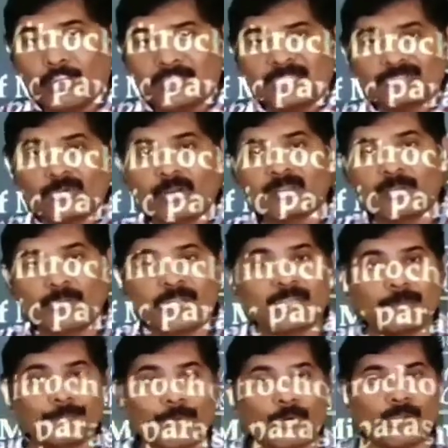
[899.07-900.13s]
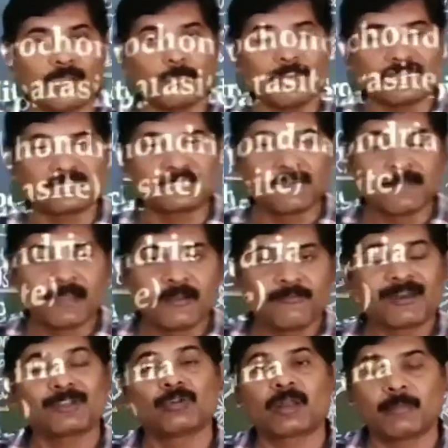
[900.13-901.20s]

All these are the very important bits for